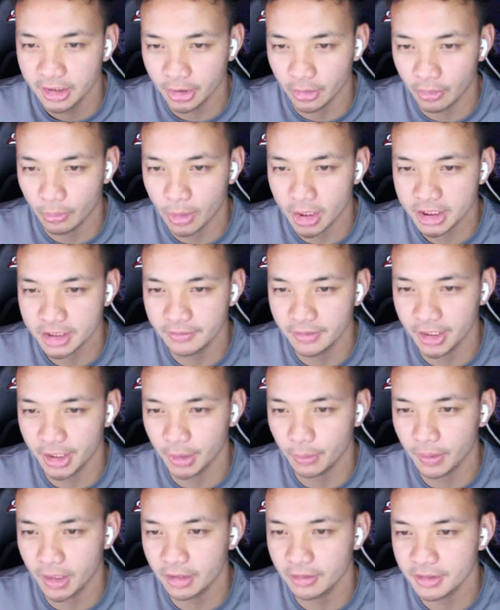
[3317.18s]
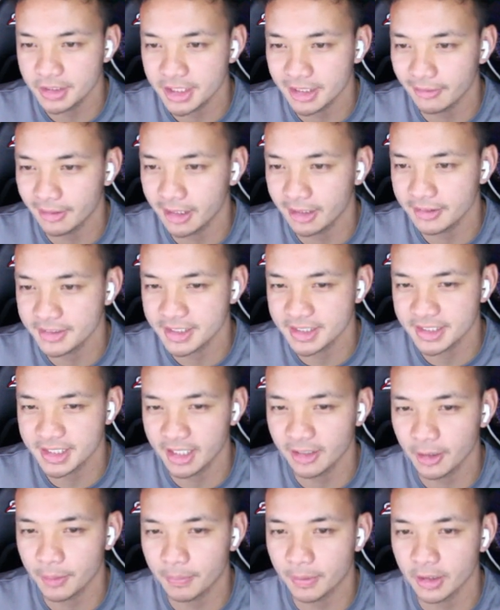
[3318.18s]
watched the video. What I understand right now is the scalar
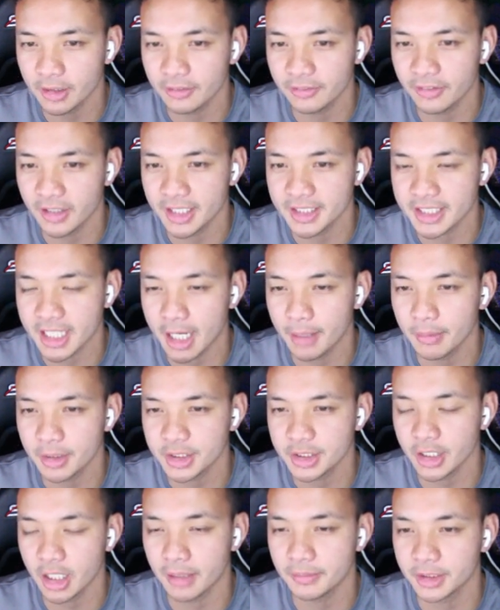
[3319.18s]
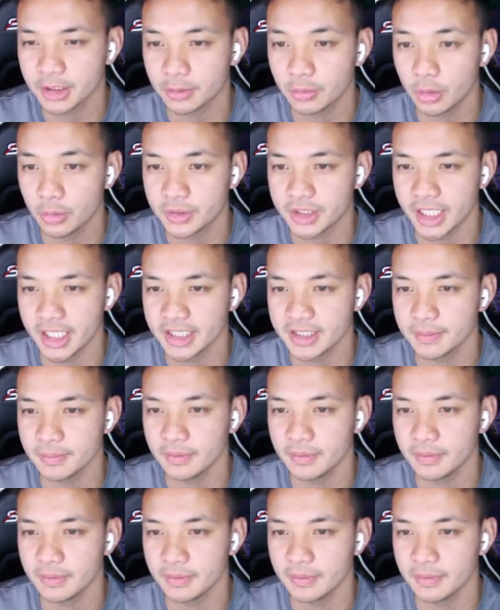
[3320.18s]
part defines how much the object rotates,